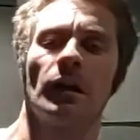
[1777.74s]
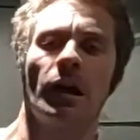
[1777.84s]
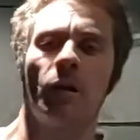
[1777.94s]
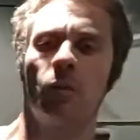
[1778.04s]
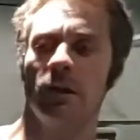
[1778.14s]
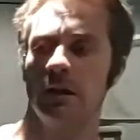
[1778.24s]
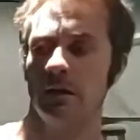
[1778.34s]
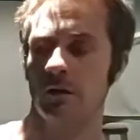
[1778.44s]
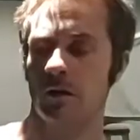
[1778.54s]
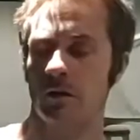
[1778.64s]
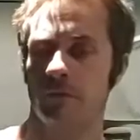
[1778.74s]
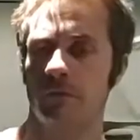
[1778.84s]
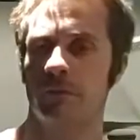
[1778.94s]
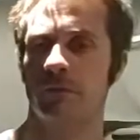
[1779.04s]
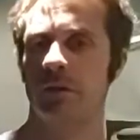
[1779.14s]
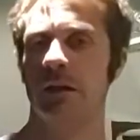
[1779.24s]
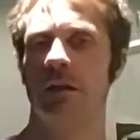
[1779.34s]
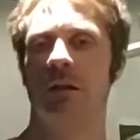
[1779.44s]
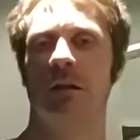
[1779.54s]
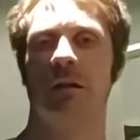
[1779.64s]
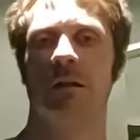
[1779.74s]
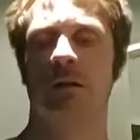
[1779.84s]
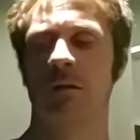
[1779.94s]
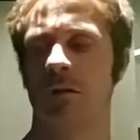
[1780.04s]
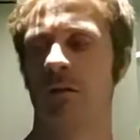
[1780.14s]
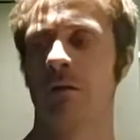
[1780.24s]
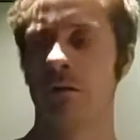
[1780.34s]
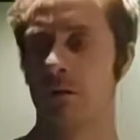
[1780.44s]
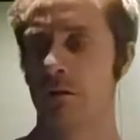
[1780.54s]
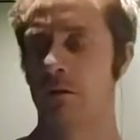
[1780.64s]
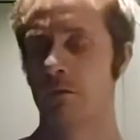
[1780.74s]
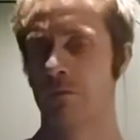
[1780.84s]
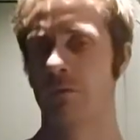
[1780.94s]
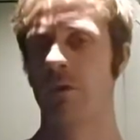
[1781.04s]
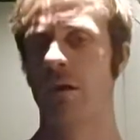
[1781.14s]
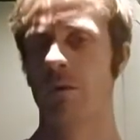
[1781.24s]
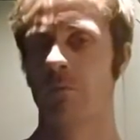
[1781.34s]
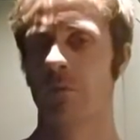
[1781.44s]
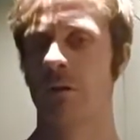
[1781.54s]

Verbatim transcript: how we are free from